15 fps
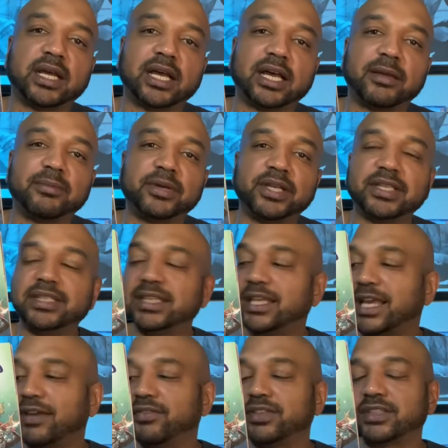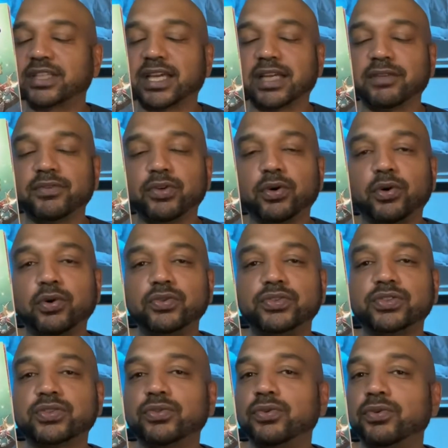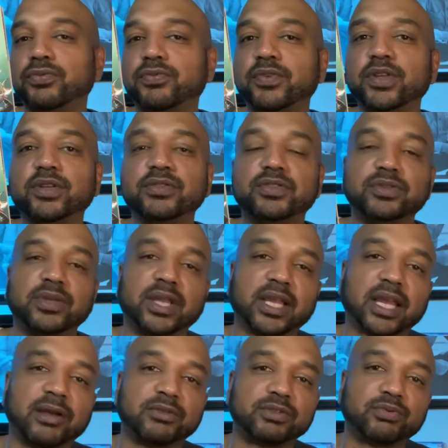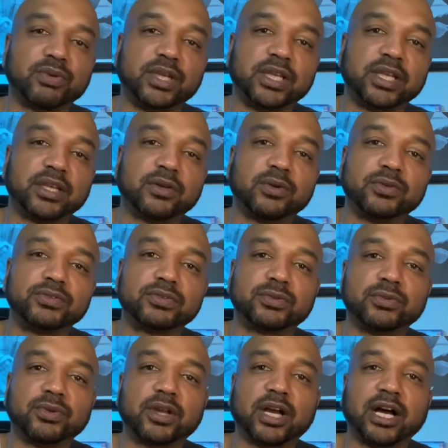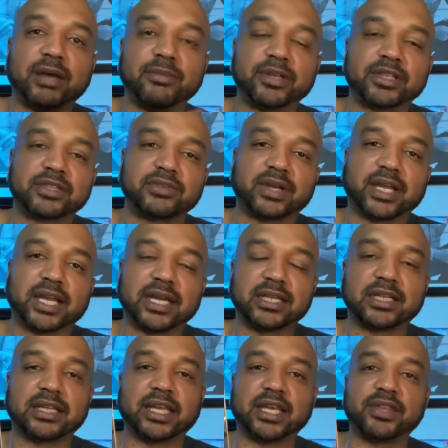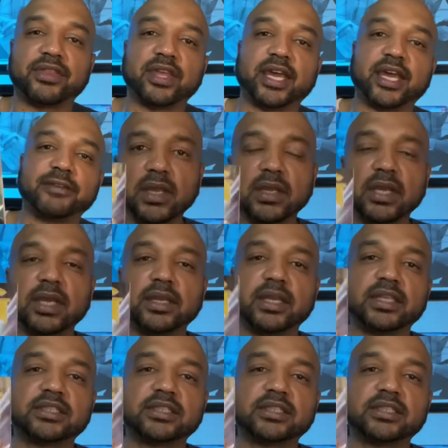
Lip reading: but it did have this kind of an old school feel to it, like I was reading an old school comic, so I kind of like that. Next